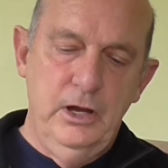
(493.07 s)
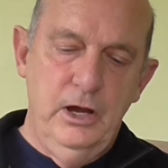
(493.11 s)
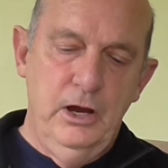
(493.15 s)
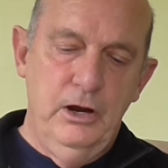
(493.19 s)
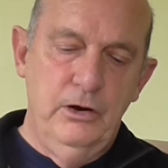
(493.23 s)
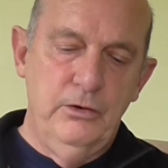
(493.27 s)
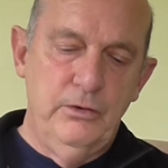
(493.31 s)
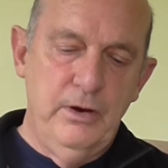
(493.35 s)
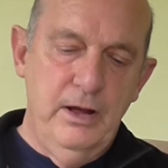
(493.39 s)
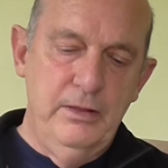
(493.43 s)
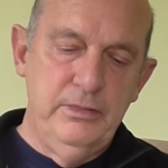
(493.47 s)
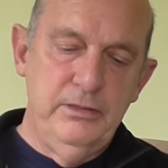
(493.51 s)

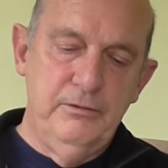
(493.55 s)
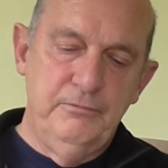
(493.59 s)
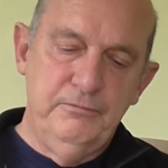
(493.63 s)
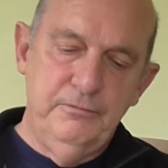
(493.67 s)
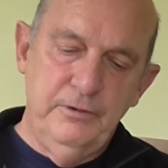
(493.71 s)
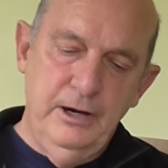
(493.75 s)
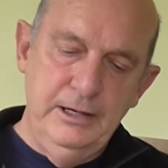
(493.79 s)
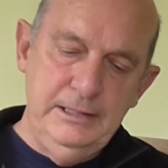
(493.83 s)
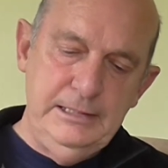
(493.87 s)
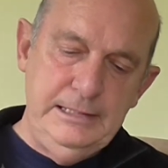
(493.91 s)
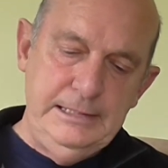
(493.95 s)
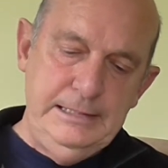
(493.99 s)
around the
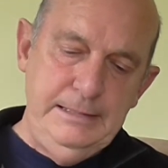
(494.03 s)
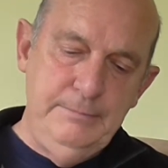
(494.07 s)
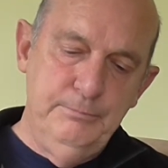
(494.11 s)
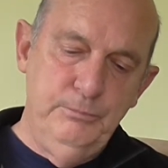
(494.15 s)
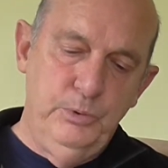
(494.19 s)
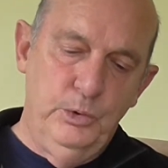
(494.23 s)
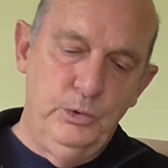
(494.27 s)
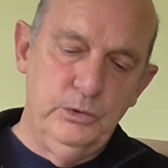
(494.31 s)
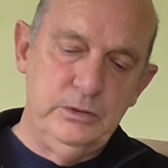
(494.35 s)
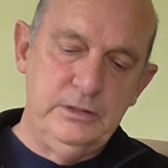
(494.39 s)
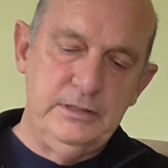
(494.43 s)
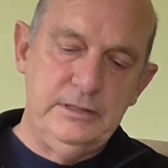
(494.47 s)
vitally
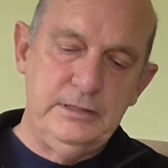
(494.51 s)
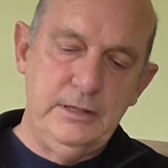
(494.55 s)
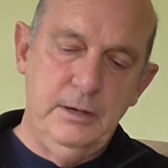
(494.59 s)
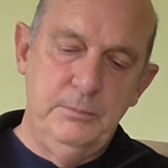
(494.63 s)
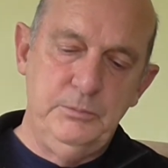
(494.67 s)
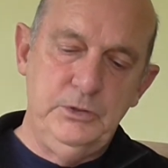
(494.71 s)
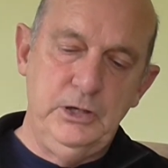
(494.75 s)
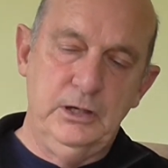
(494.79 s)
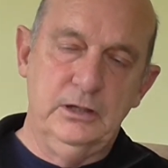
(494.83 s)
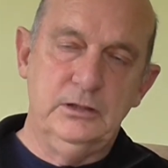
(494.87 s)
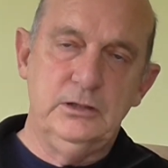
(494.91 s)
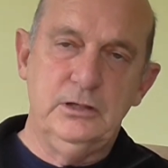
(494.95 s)
important
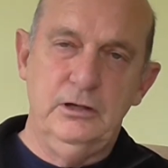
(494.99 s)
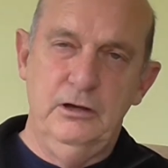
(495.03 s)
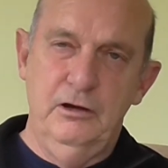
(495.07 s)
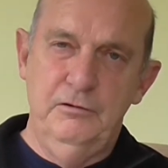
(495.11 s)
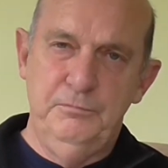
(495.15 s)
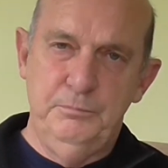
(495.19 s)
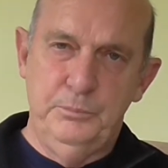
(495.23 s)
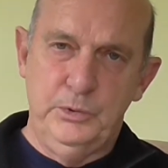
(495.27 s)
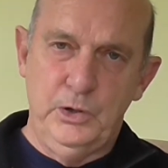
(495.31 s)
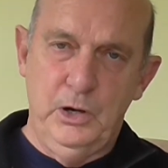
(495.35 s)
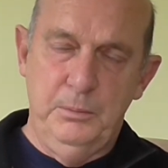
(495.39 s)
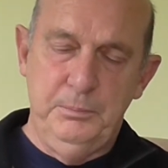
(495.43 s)
subject
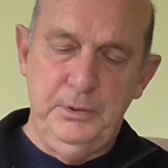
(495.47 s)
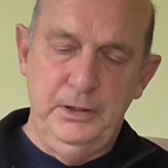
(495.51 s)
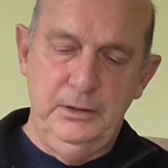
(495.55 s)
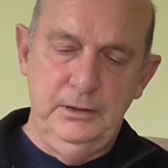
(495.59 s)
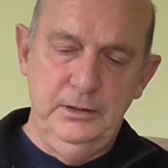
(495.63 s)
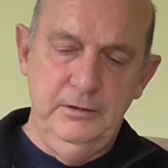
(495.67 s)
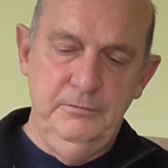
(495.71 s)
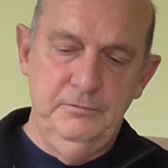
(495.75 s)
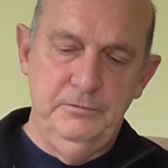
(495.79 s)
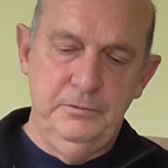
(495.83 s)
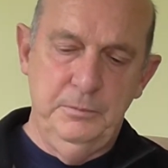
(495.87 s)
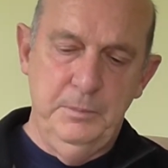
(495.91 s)
of
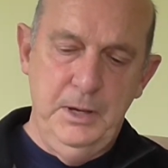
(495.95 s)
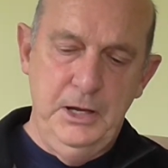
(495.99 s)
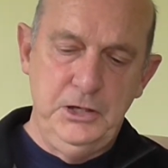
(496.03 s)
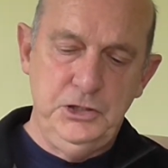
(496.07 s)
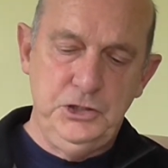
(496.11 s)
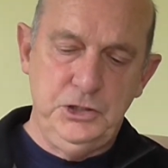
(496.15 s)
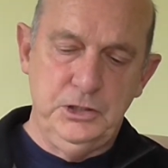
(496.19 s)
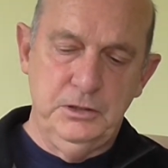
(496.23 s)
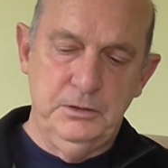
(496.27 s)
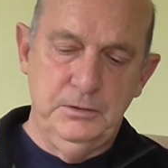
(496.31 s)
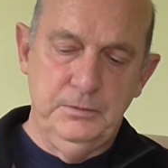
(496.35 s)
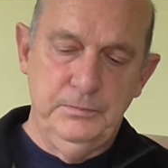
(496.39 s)
proper
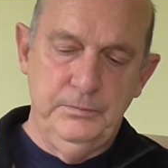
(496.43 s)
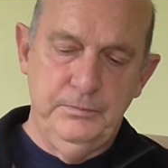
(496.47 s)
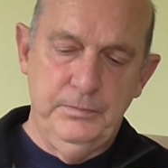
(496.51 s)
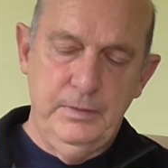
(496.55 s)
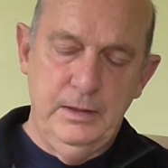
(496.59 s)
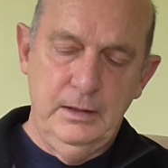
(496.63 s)
information.